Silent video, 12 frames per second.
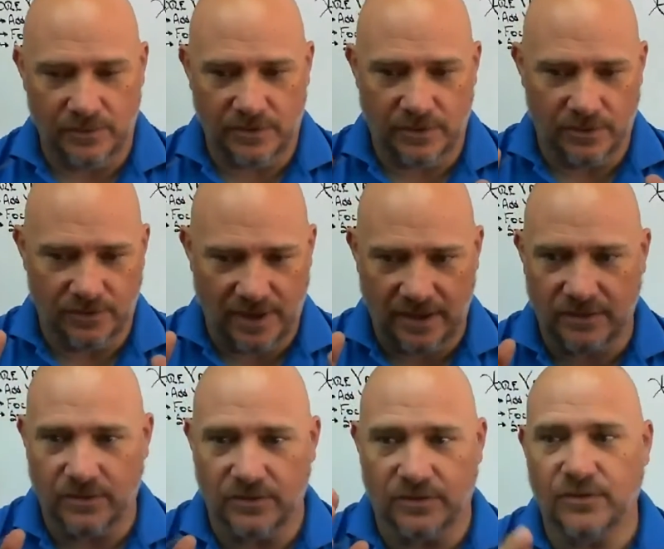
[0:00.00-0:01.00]
there's a
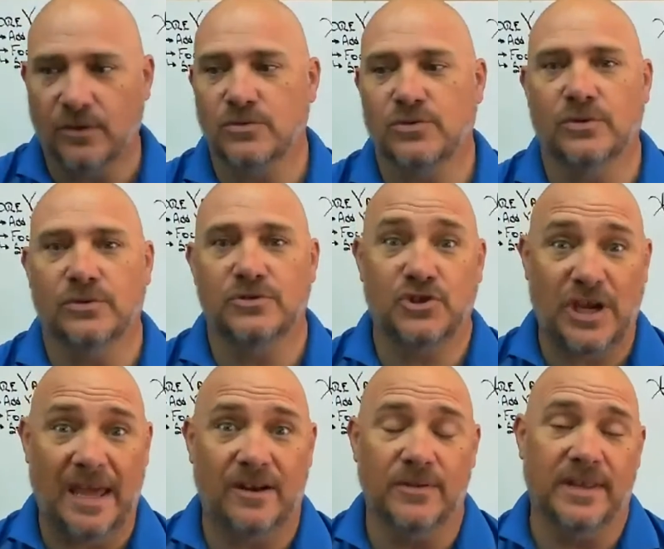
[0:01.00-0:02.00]
social
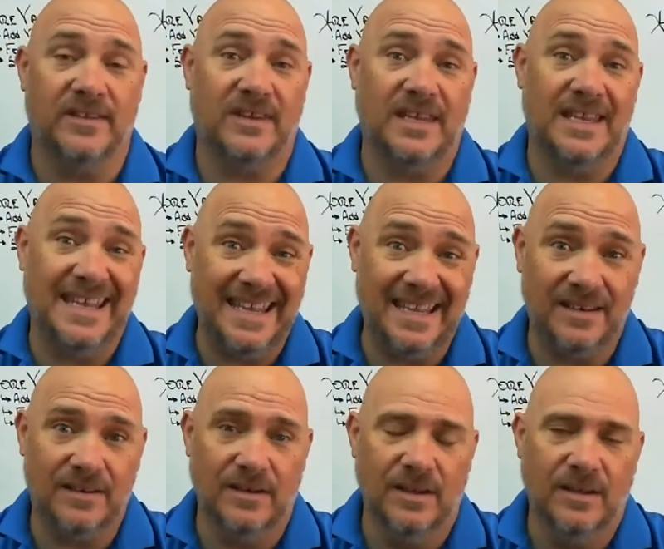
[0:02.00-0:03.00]
channel that's
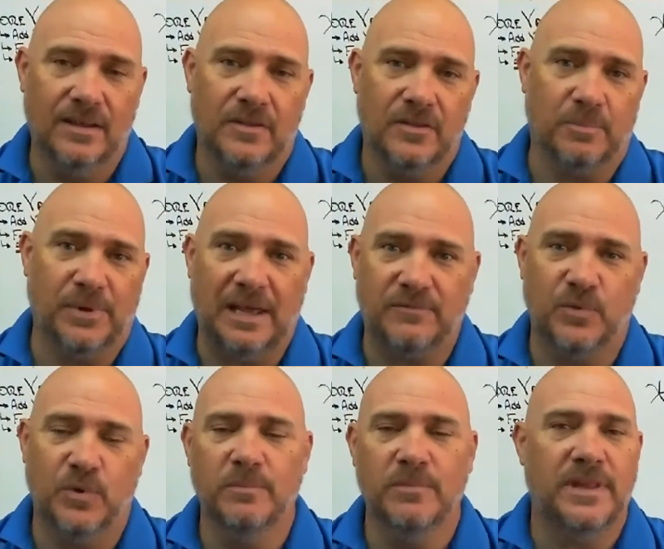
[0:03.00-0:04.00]
in the
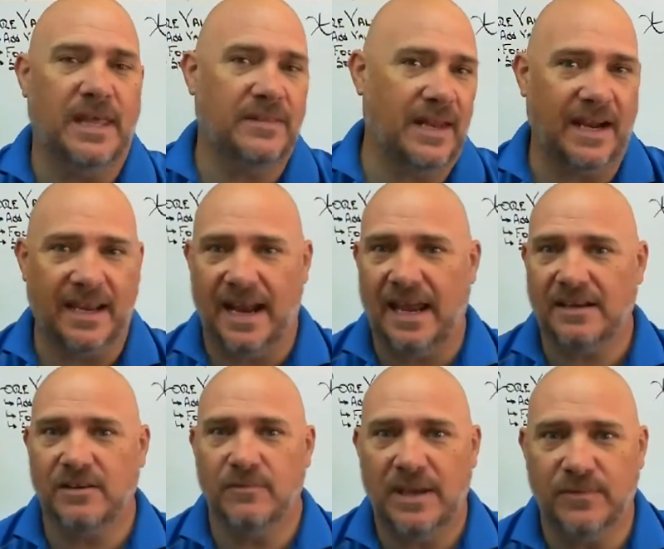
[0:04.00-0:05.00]
platform that I can
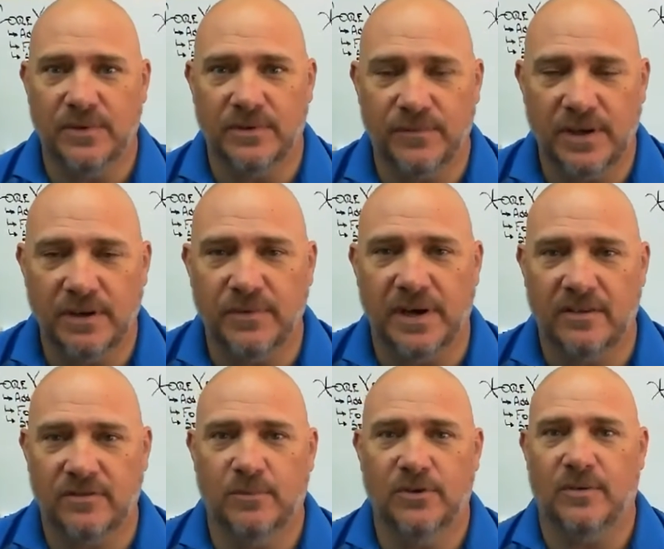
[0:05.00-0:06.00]
activate for different
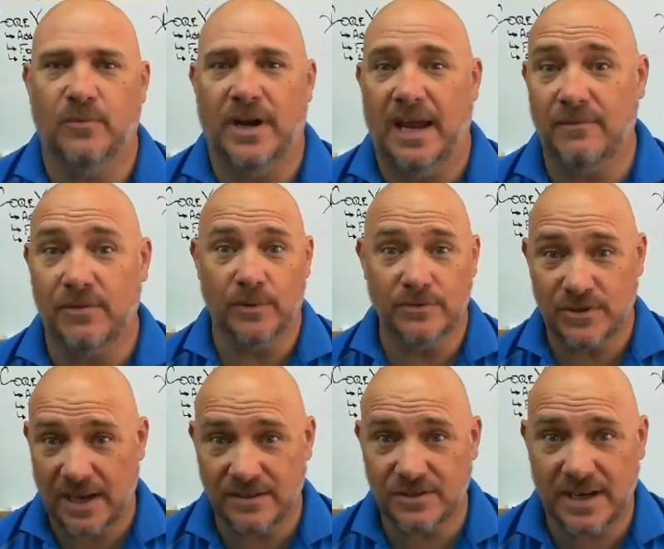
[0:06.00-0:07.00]
customers that want to own
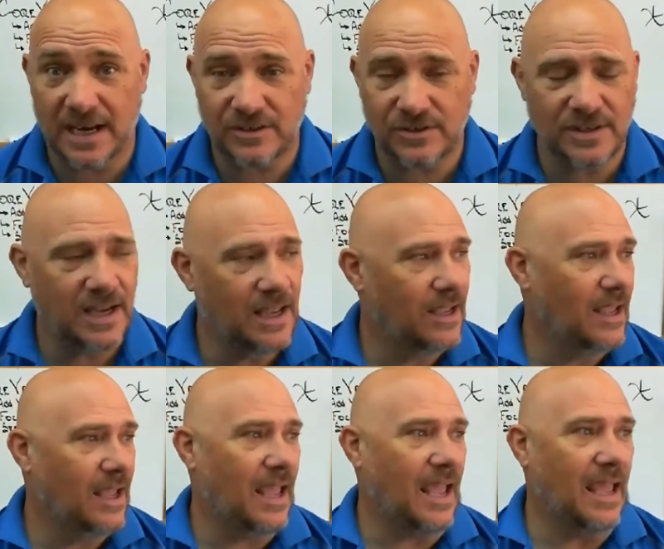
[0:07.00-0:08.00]
challenge connection.
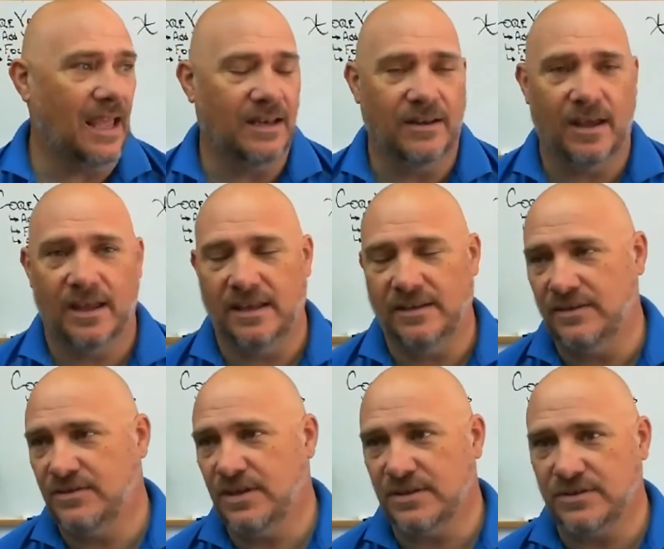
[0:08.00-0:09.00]
And
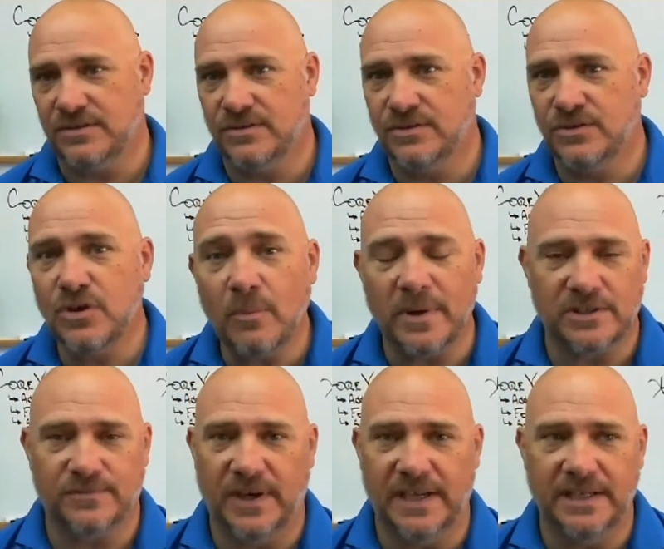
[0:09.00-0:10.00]
it's just so much
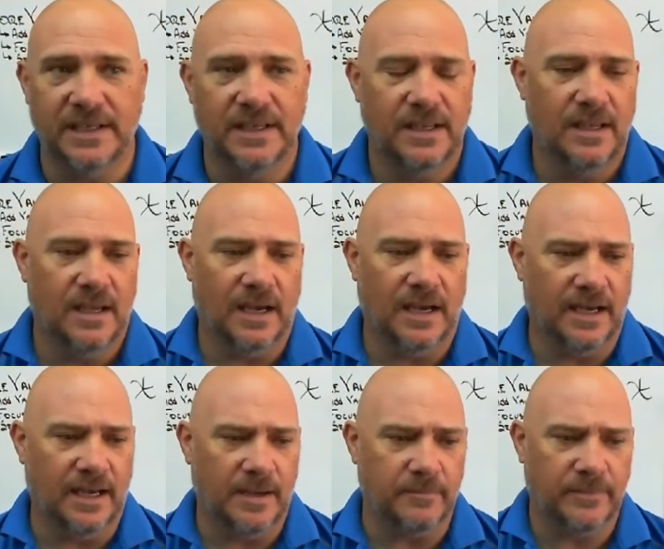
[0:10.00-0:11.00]
fun.
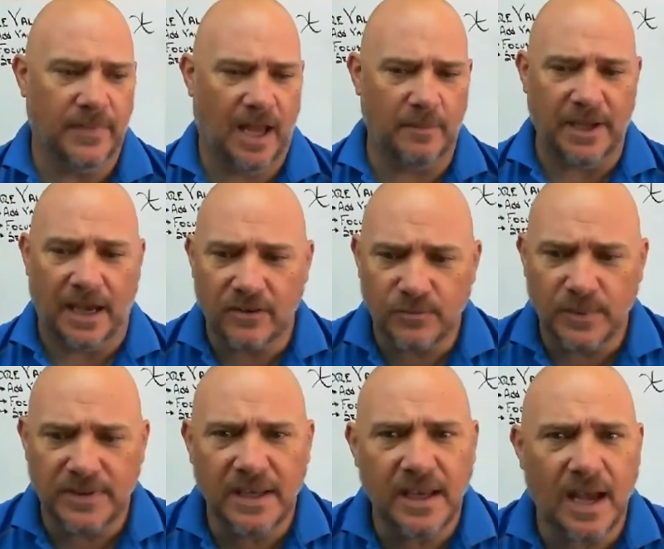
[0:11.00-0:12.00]
I'll be honest
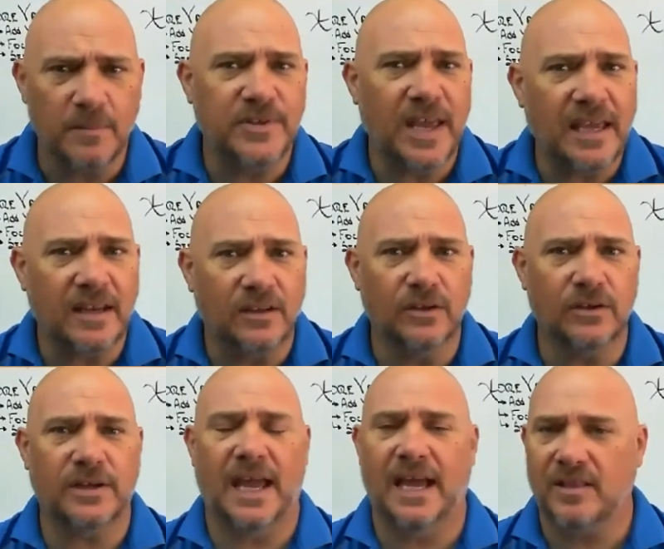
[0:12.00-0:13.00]
with you, I'm taking a
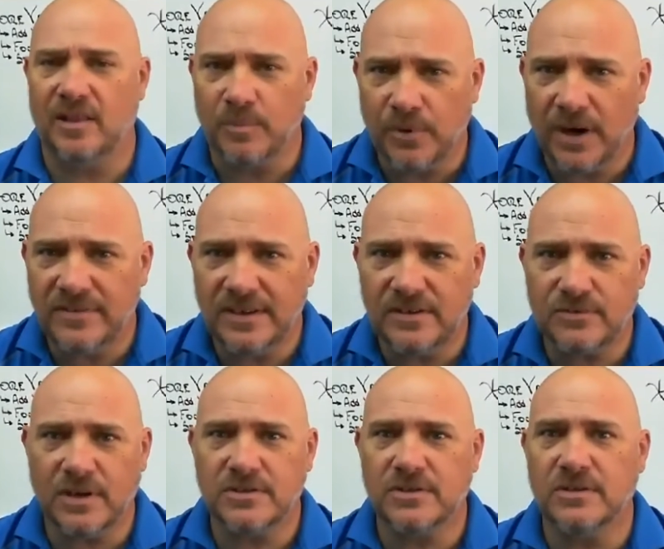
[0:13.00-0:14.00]
look at the pricing
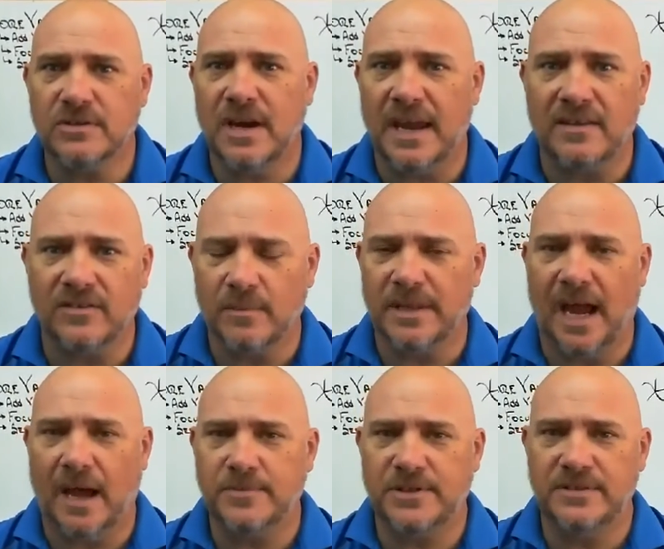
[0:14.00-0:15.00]
structure and some of the
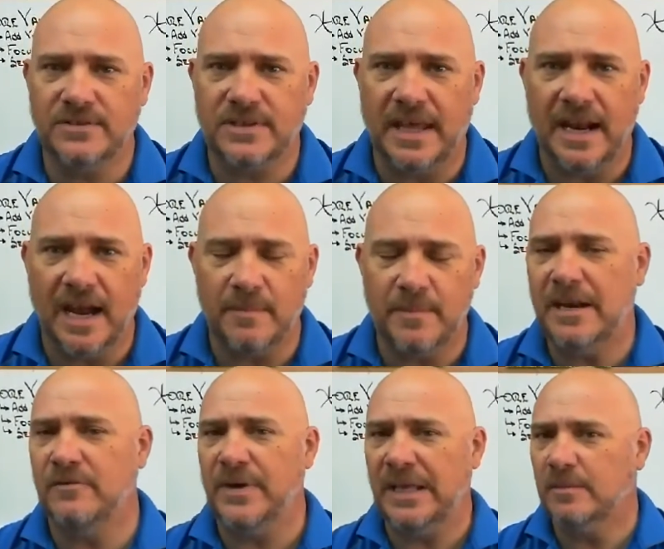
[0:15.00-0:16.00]
options that I made
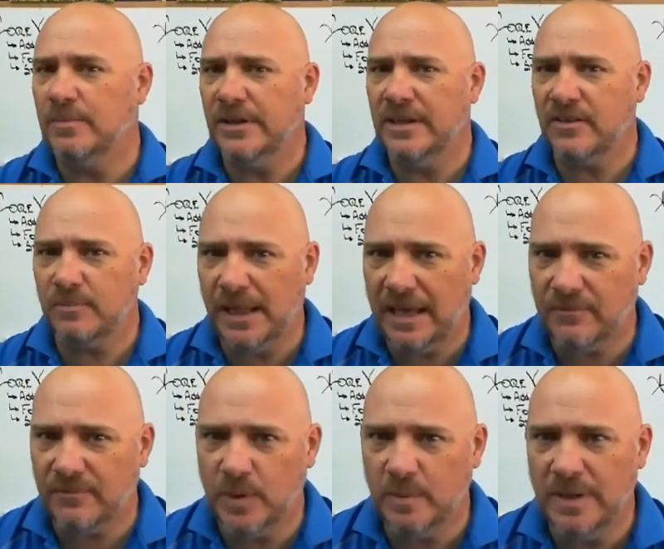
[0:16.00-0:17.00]
available on this
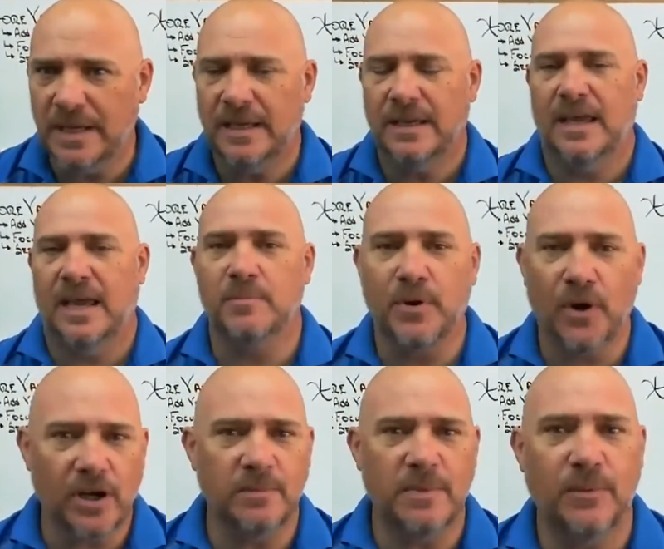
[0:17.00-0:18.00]
platform. And
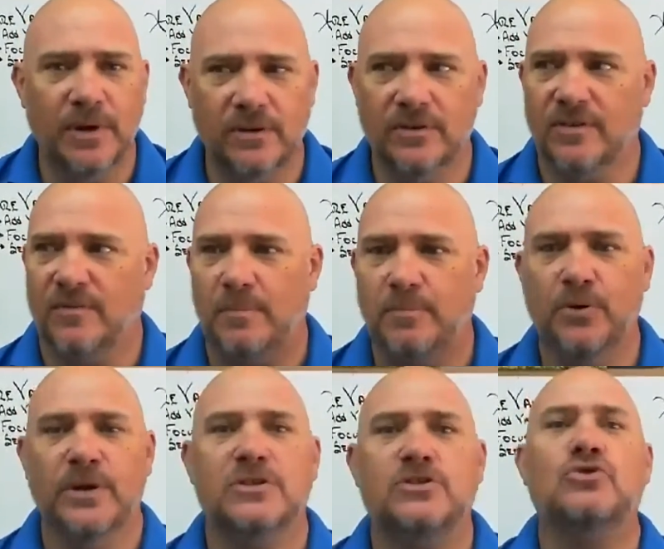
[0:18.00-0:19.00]
part of me wonders if I
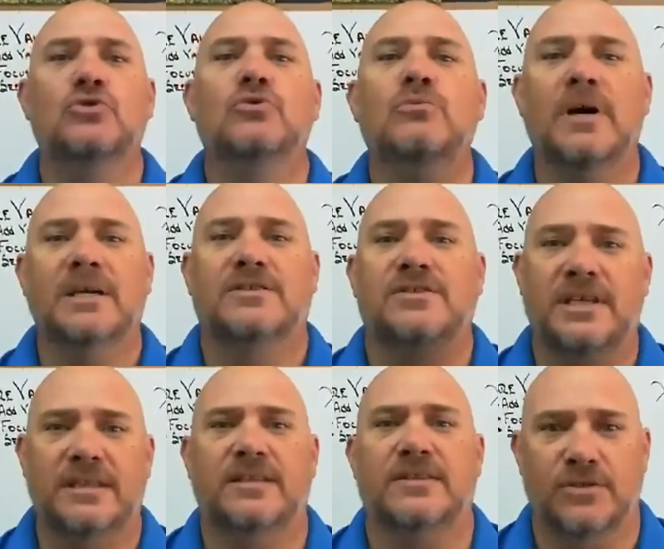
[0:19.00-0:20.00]
put too much
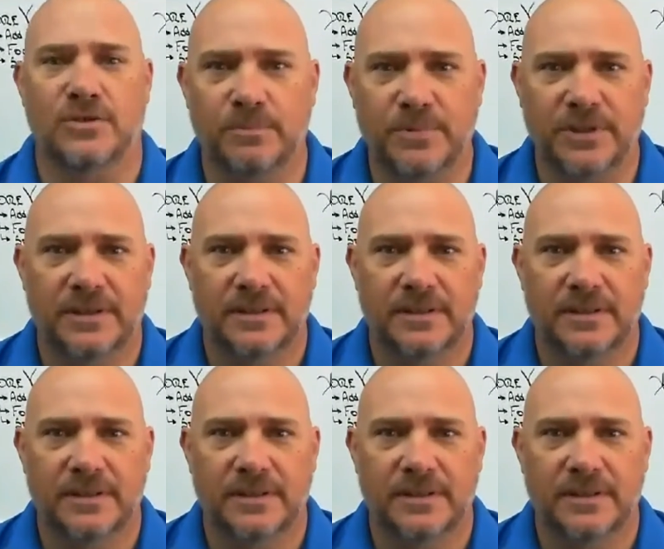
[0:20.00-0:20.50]
in the soup.